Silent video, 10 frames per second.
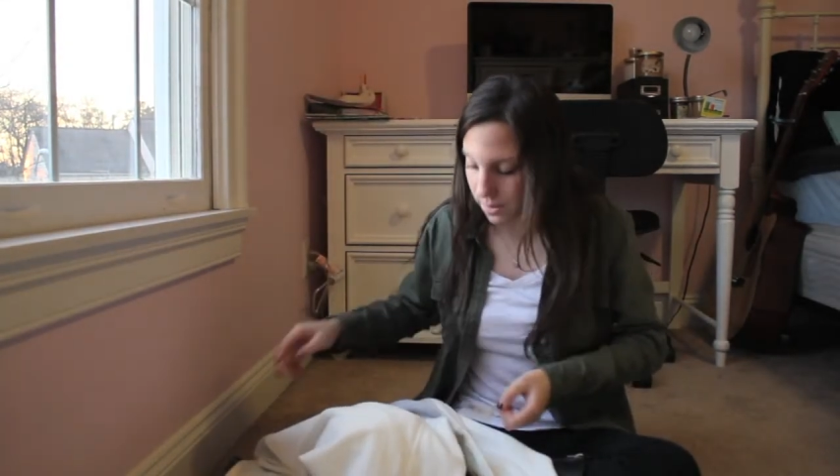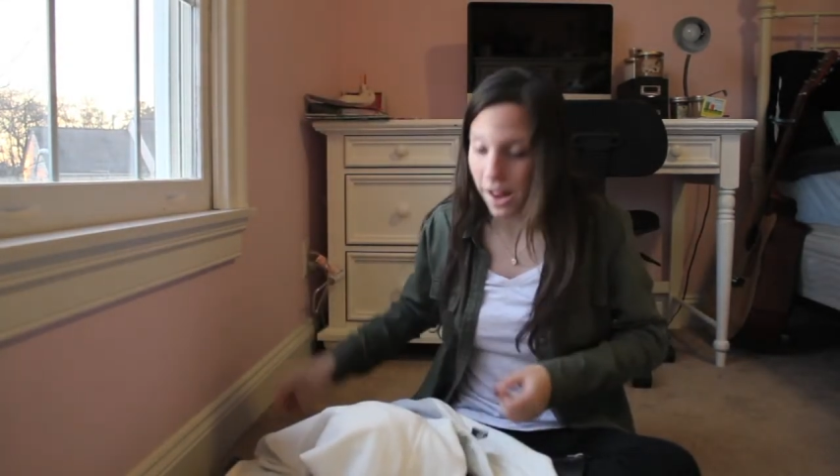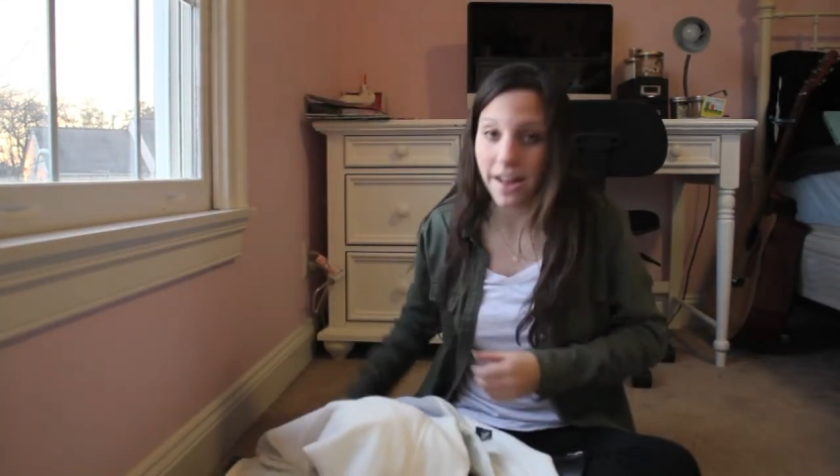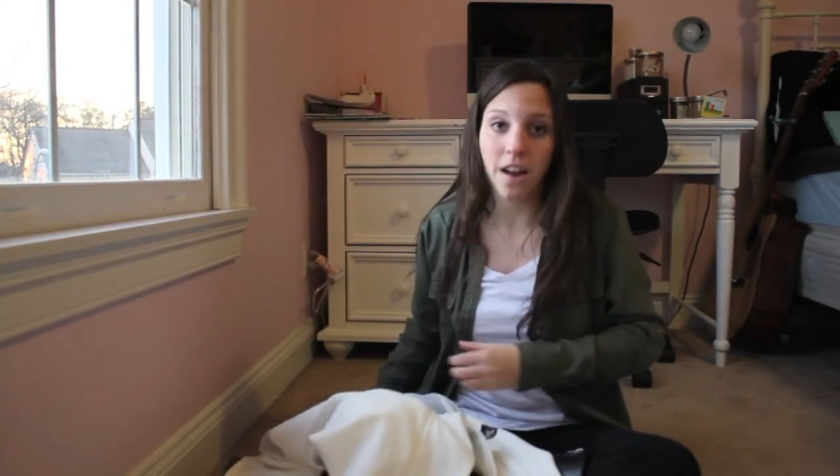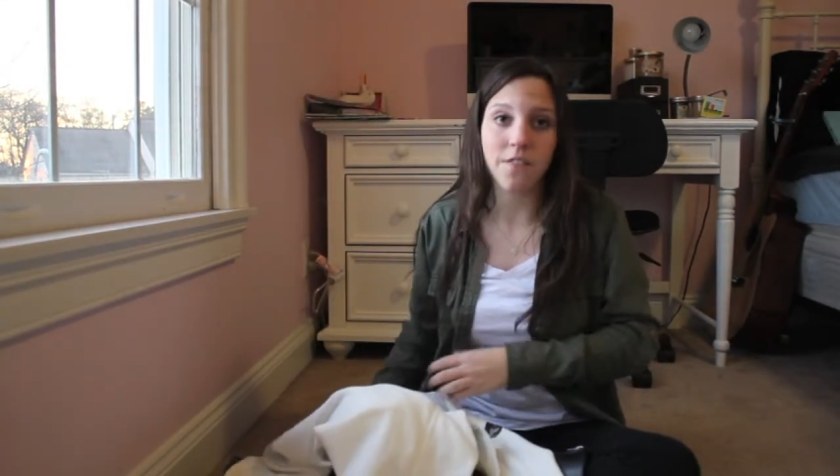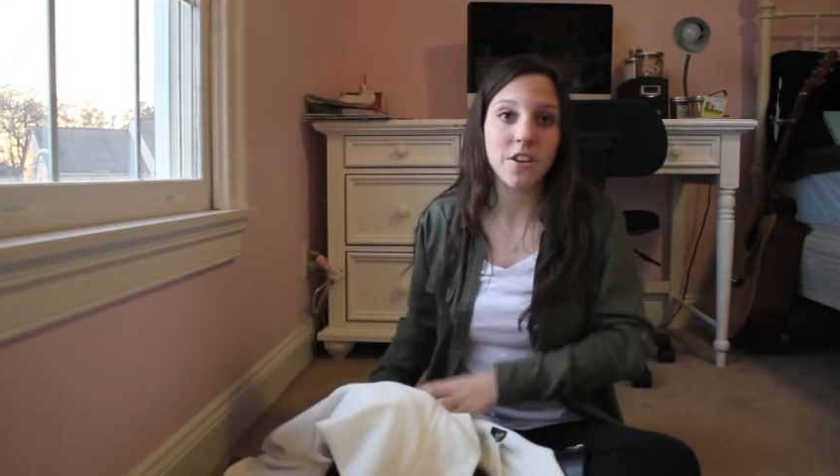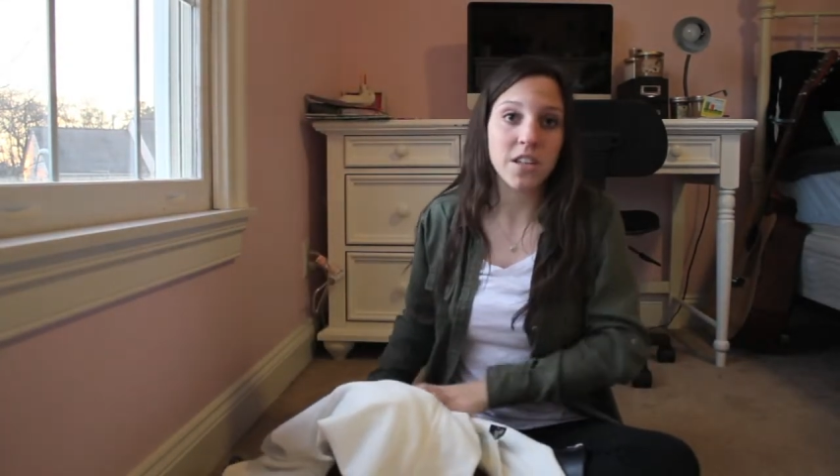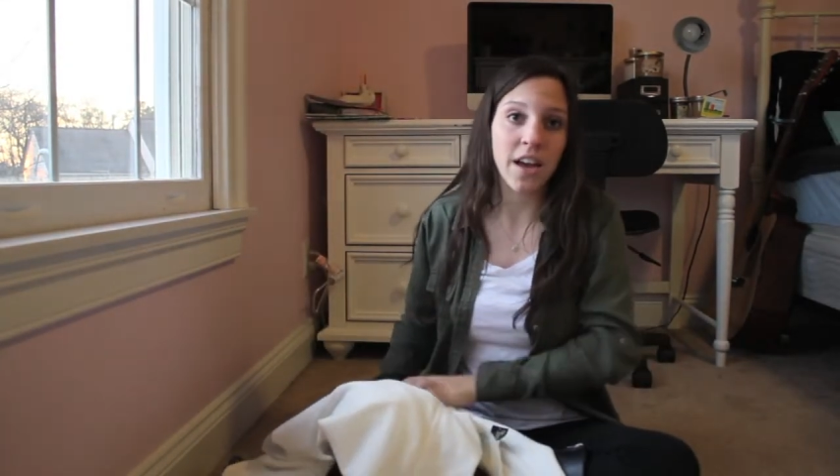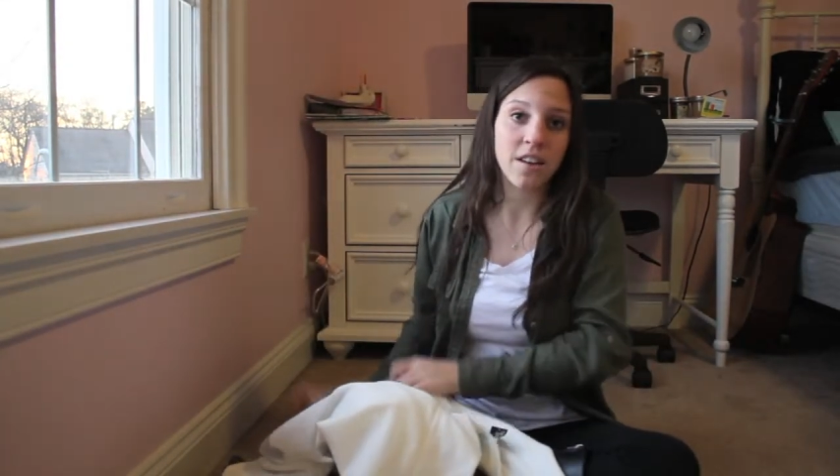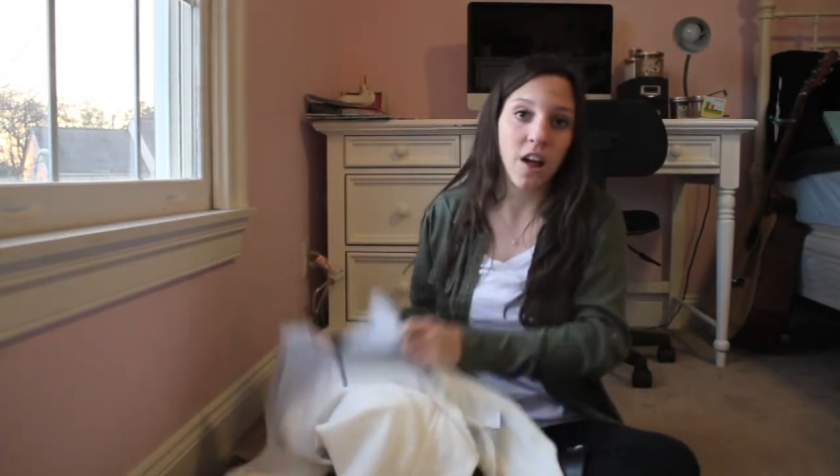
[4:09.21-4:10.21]
but I got it for
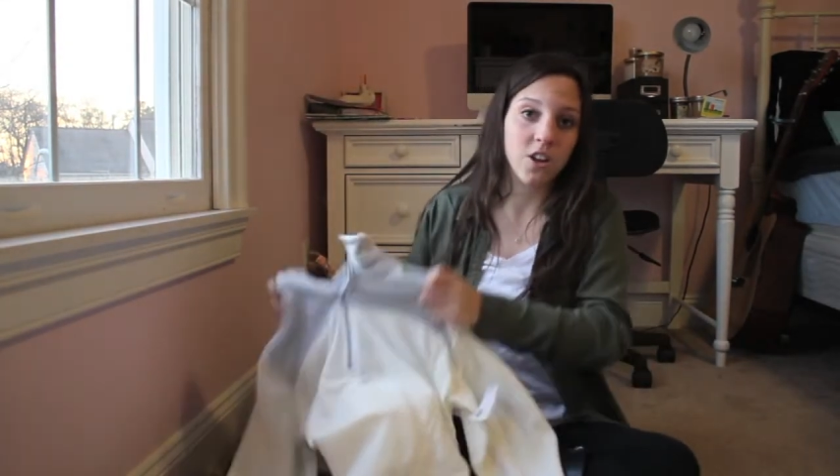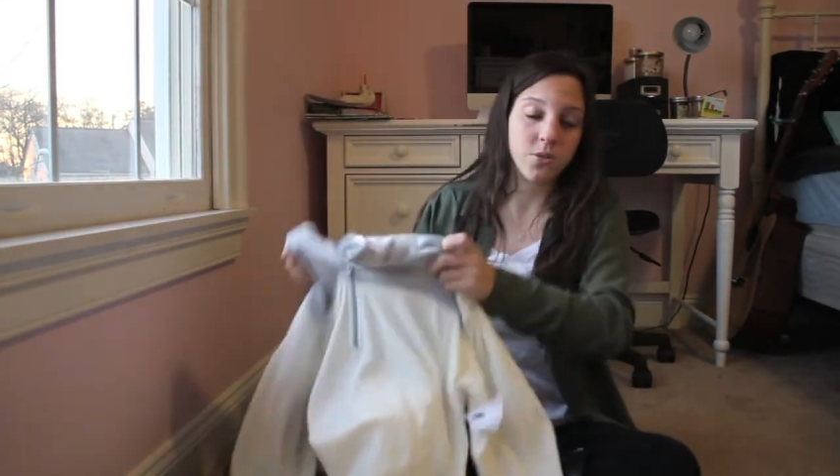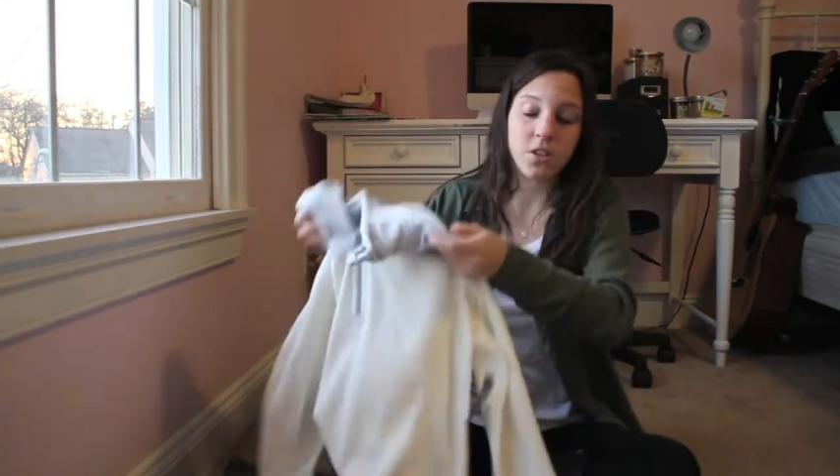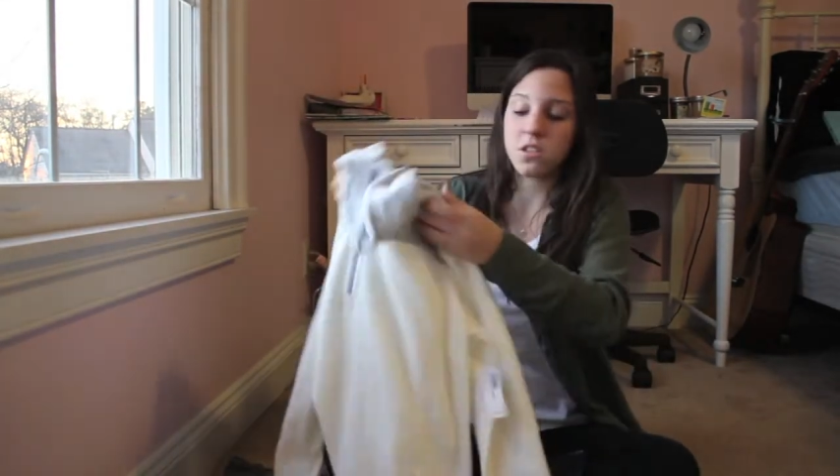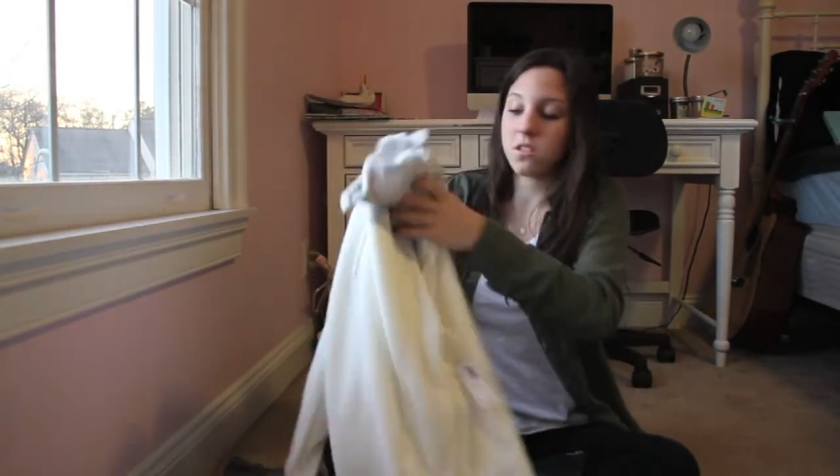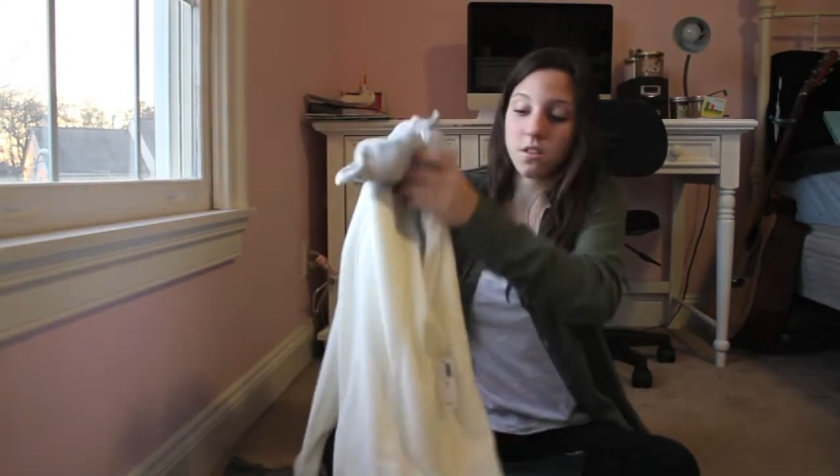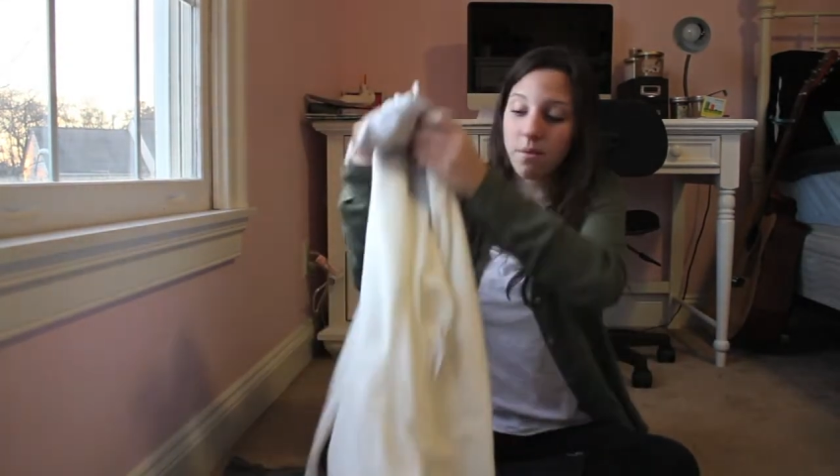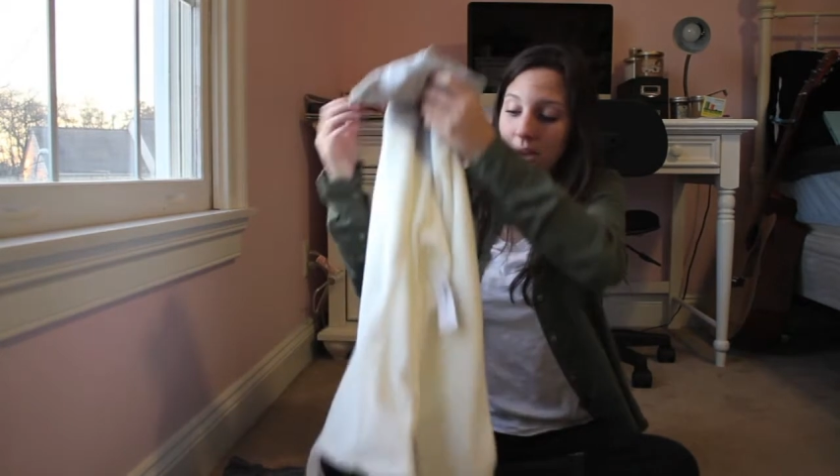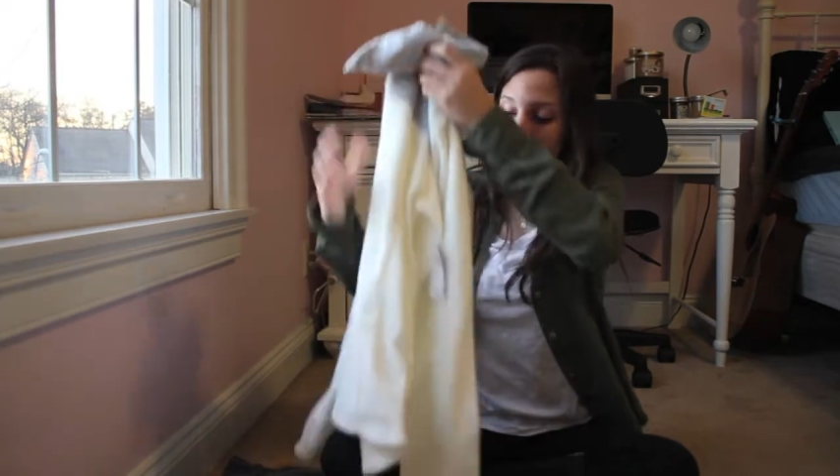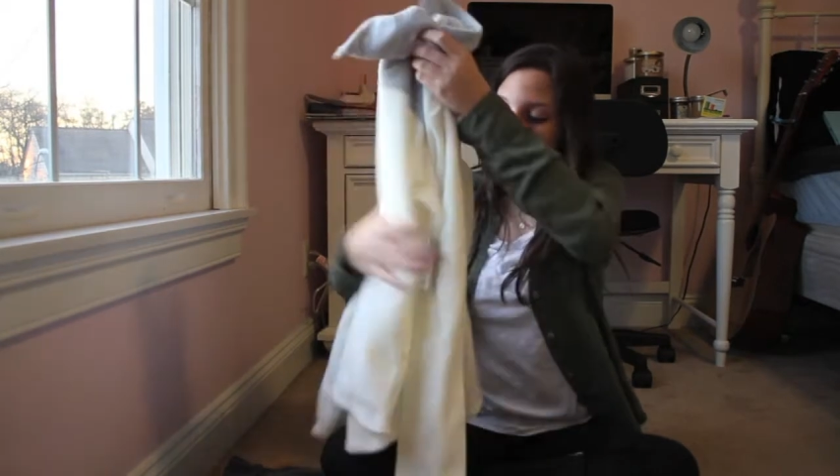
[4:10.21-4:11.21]
$10, which is
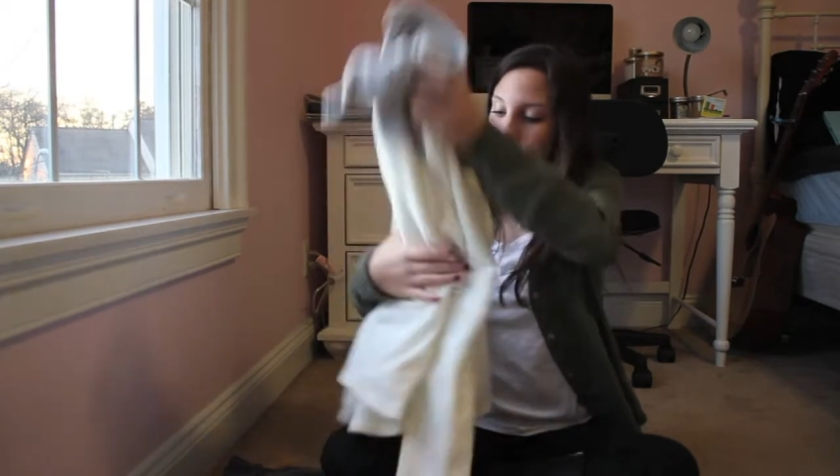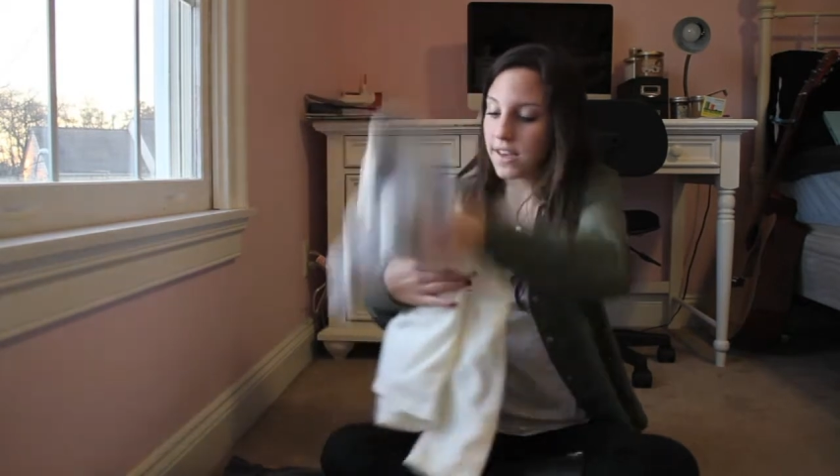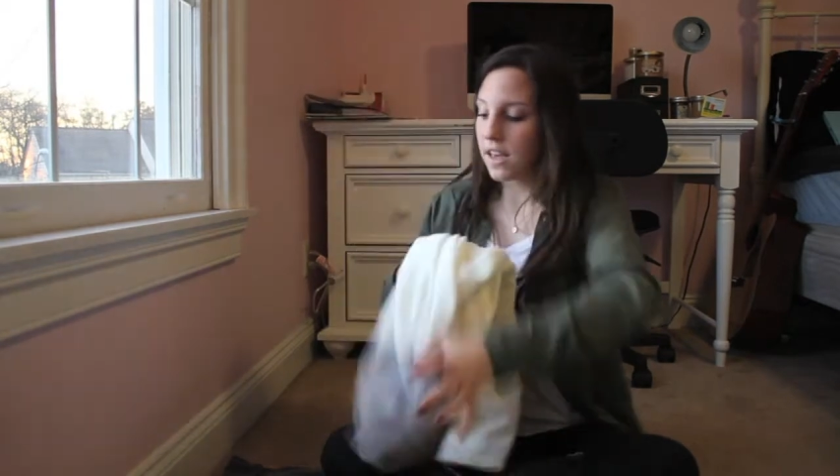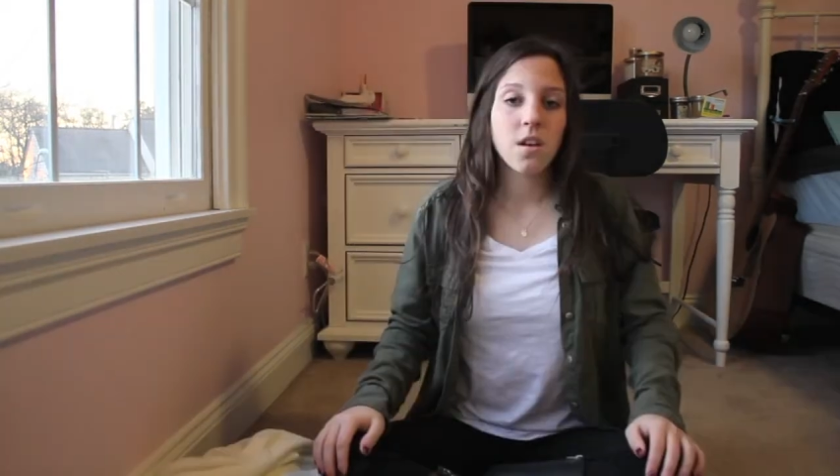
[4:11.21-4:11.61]
amazing.